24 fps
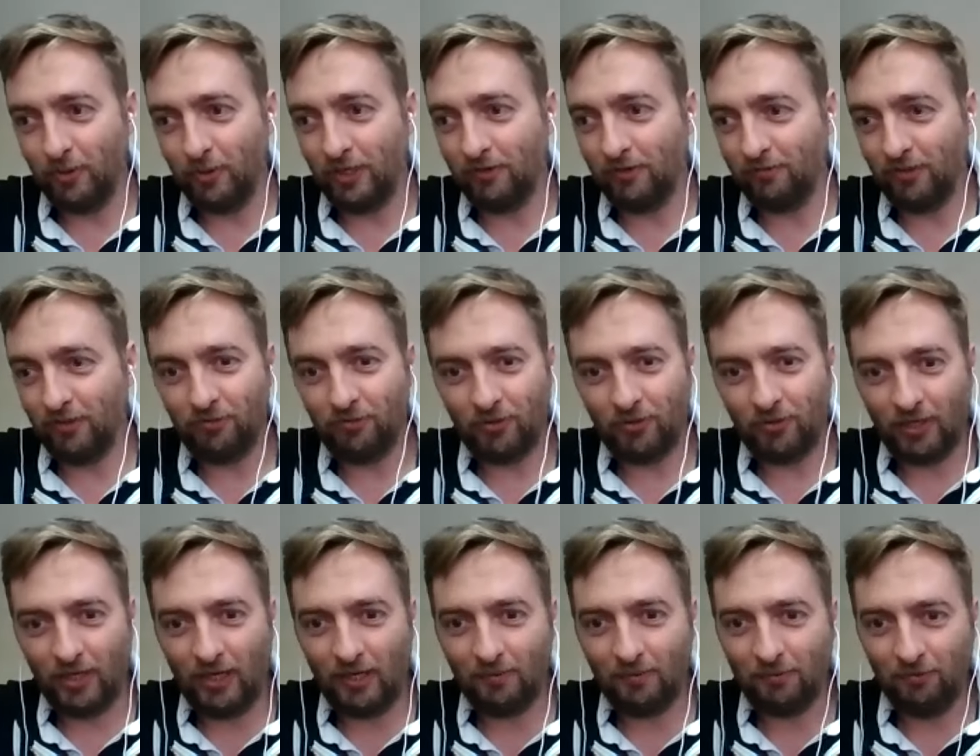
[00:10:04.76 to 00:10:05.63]
way of raising
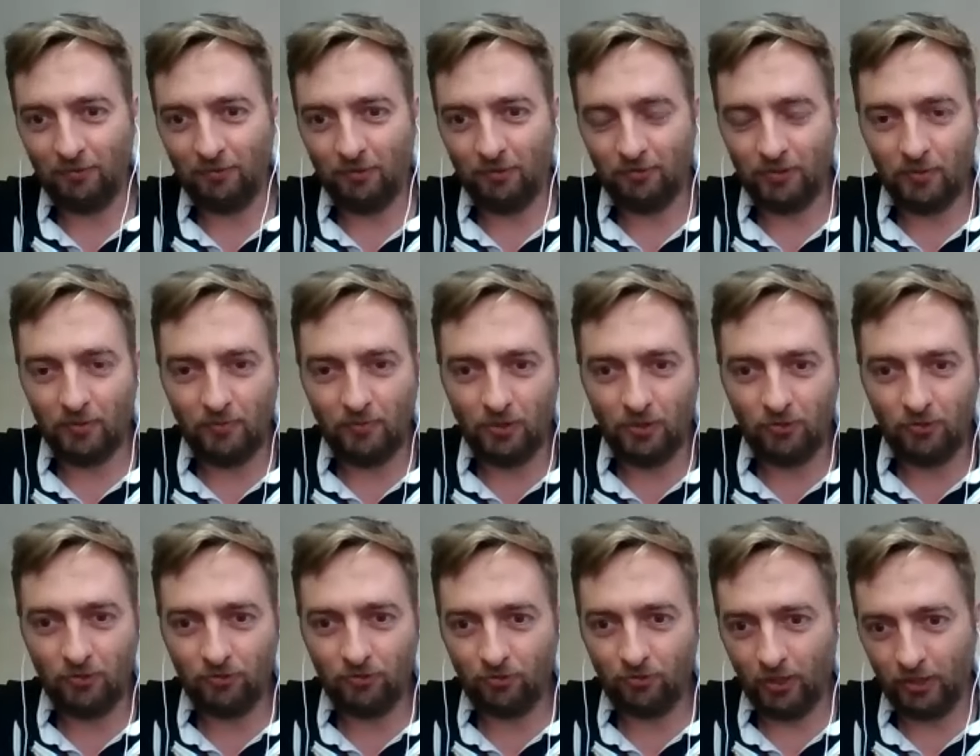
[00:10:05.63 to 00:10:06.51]
capital, right?
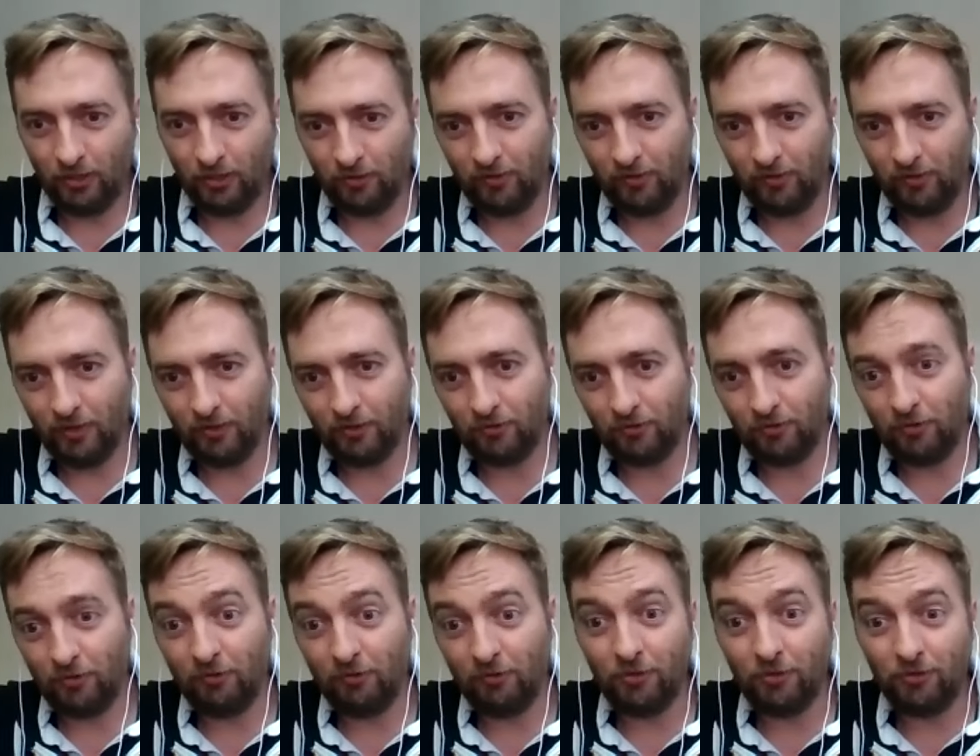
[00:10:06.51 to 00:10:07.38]
Most startup founders
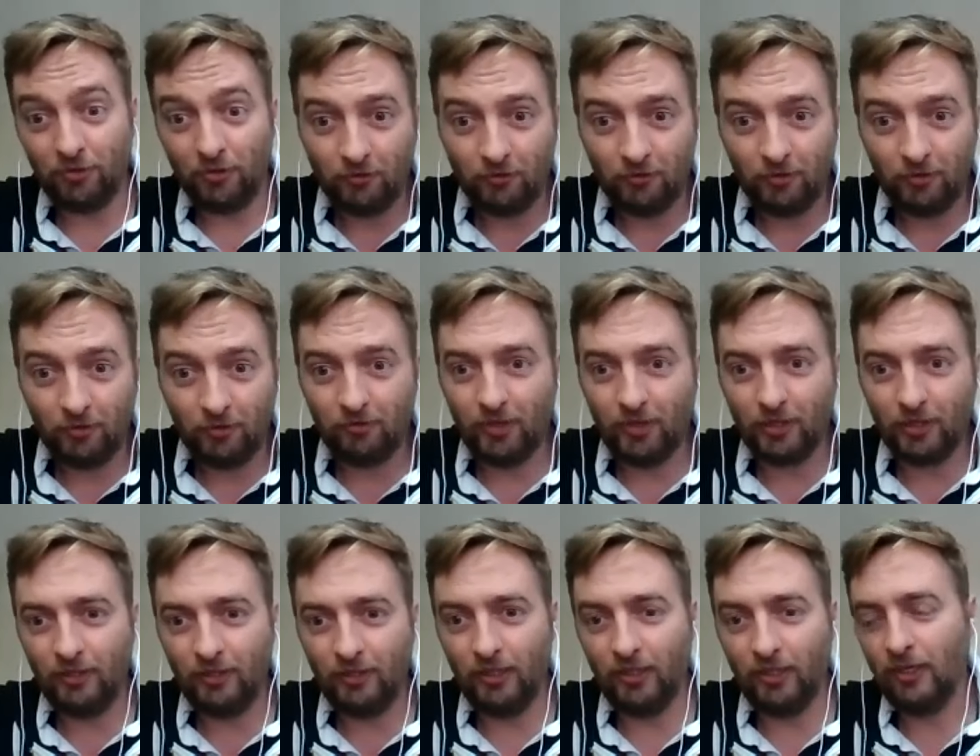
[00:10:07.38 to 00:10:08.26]
are raising through Reg
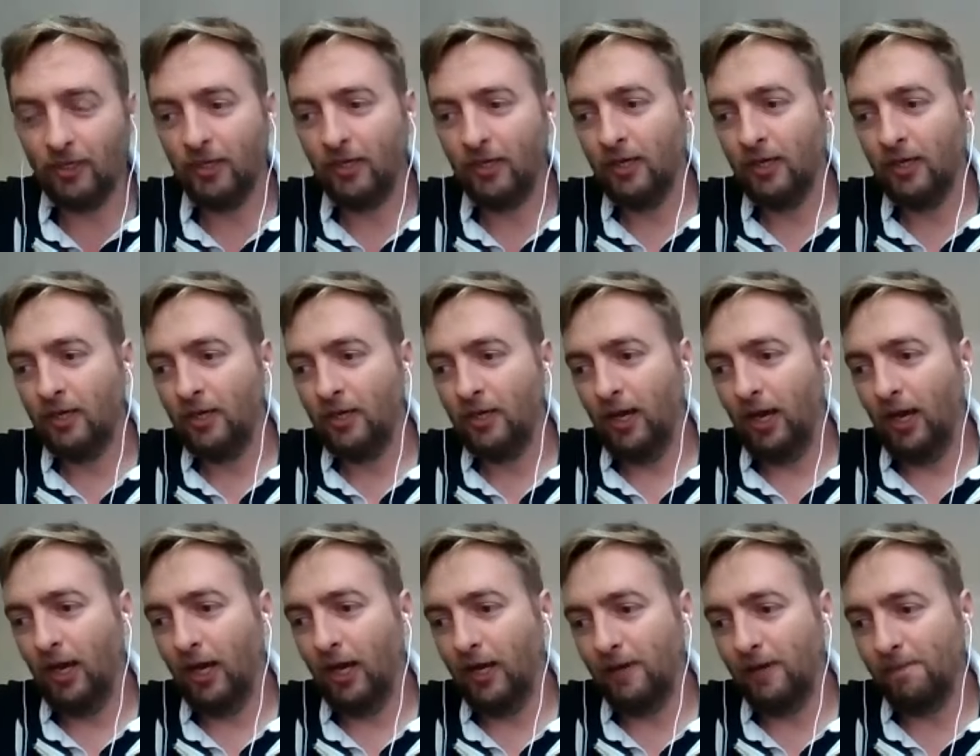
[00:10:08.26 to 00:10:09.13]
D
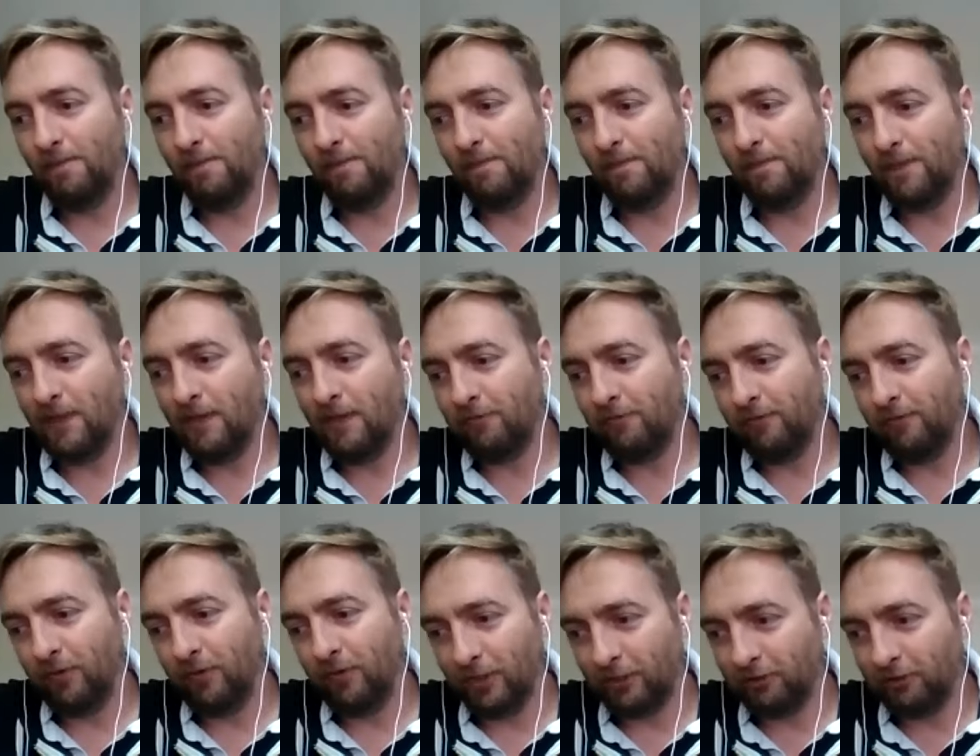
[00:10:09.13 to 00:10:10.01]
um,
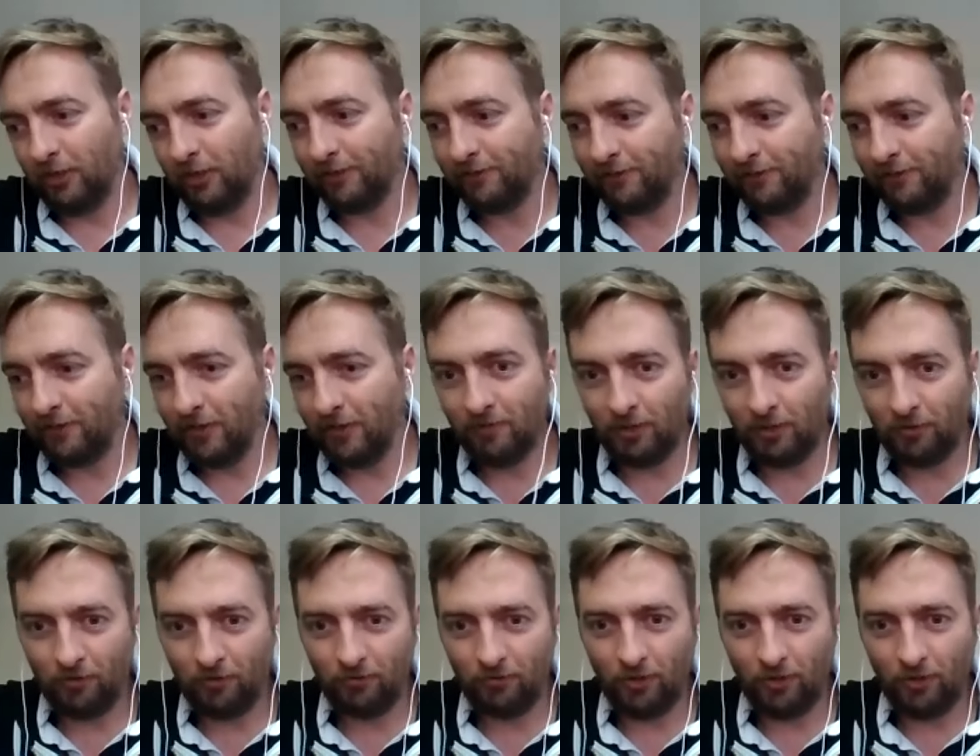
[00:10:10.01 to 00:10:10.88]
from accredited
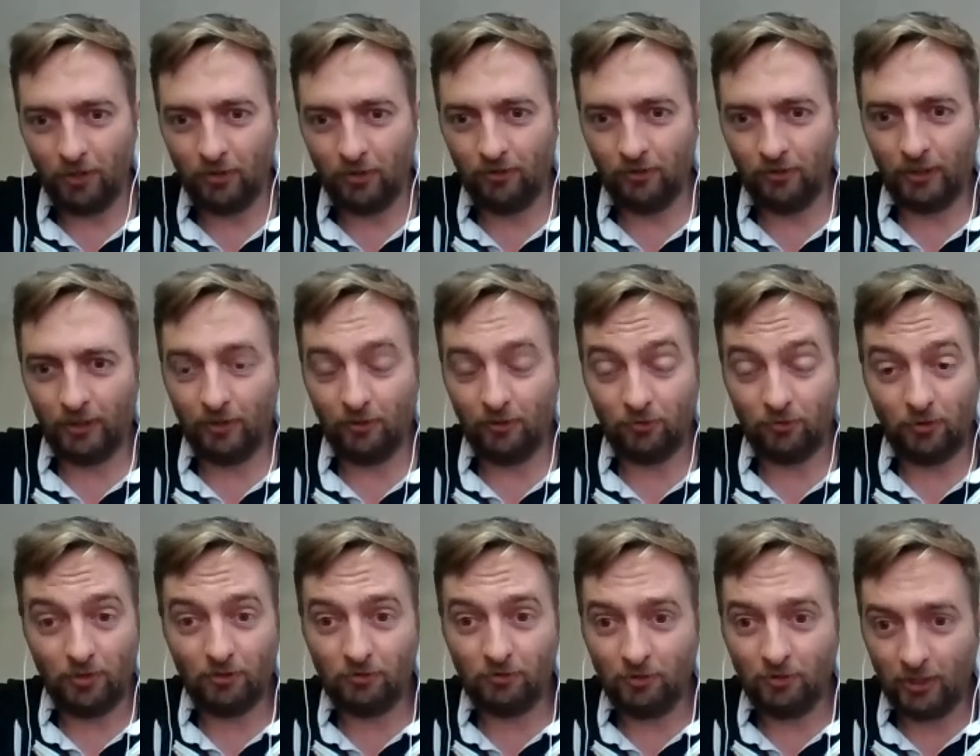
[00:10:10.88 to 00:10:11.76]
investors only. So
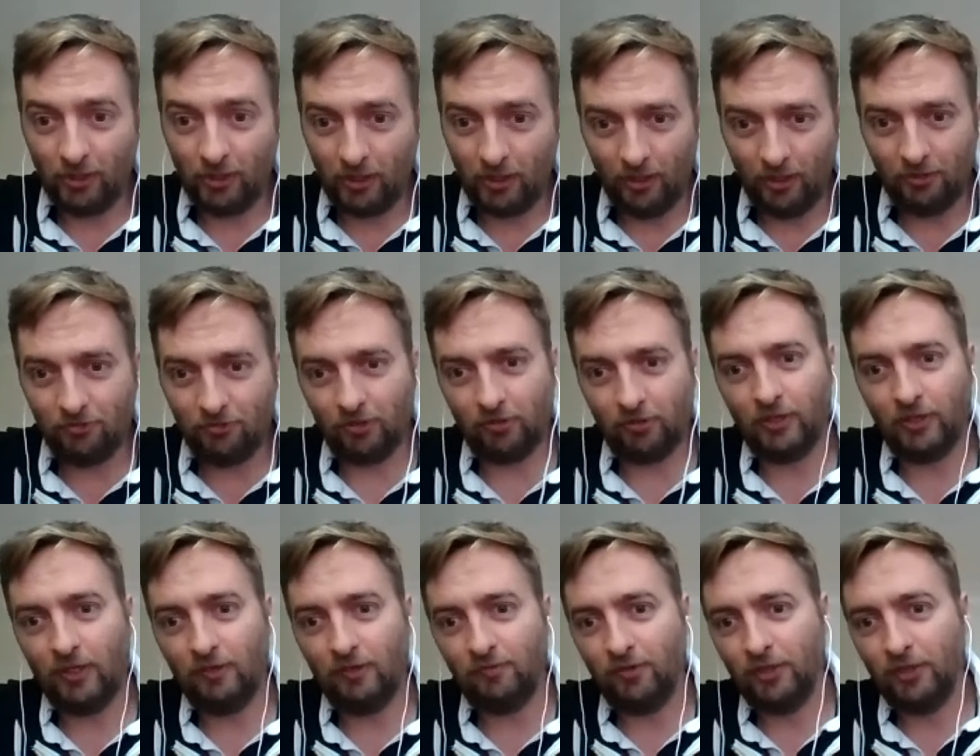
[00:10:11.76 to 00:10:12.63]
this regulation
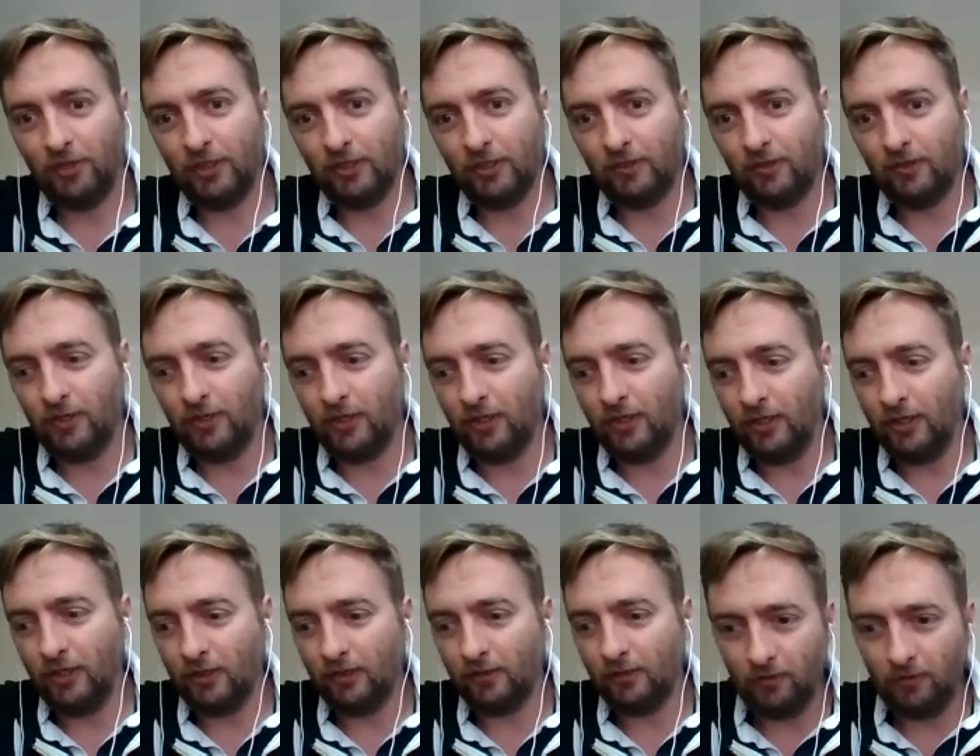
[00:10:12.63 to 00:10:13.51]
crowdfunding
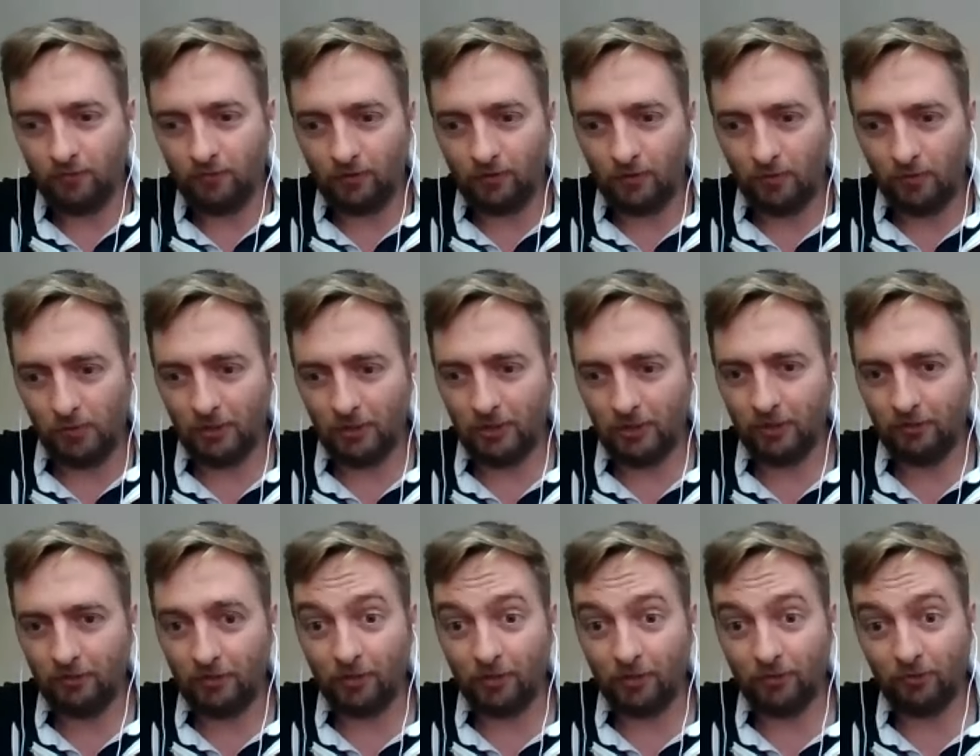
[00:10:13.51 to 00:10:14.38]
thing, these community
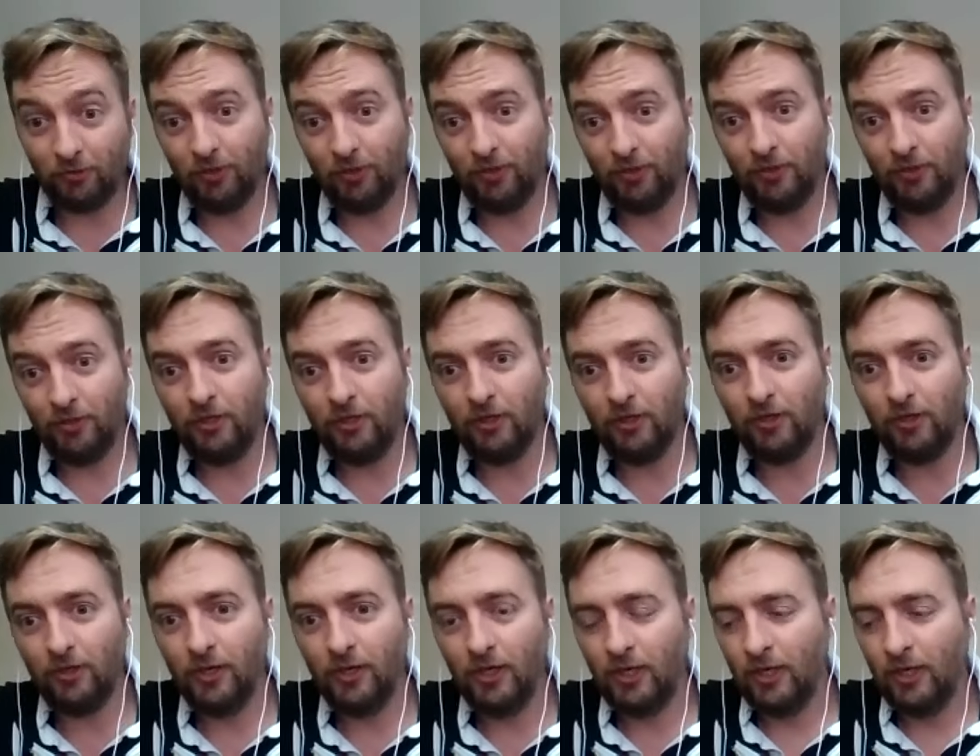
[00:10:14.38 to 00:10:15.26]
rounds are
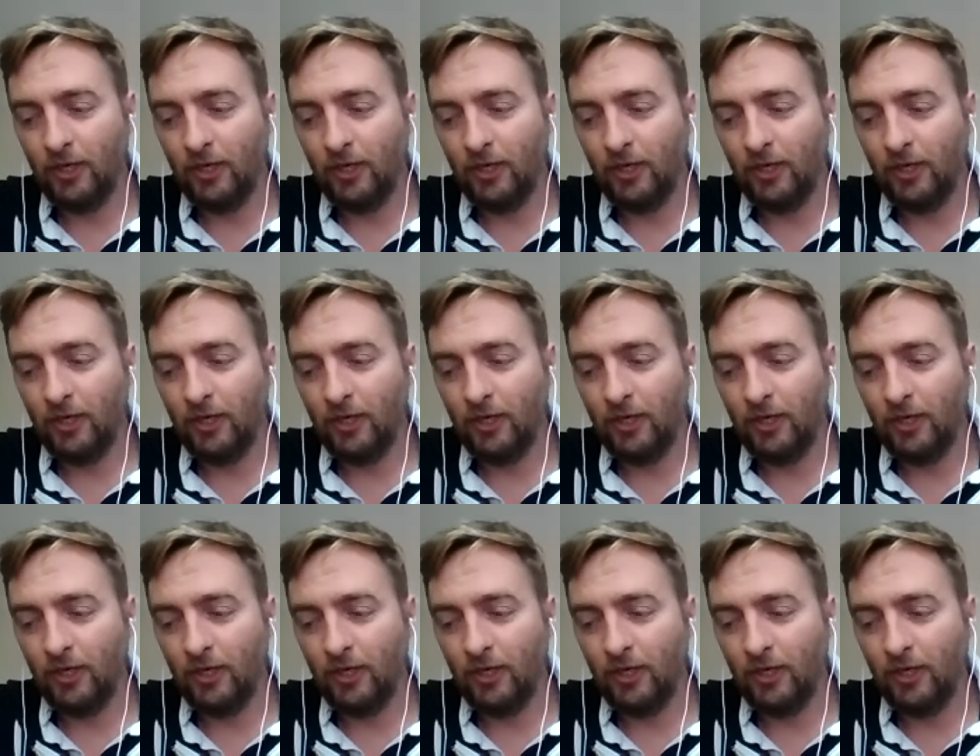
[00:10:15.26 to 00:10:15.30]
new.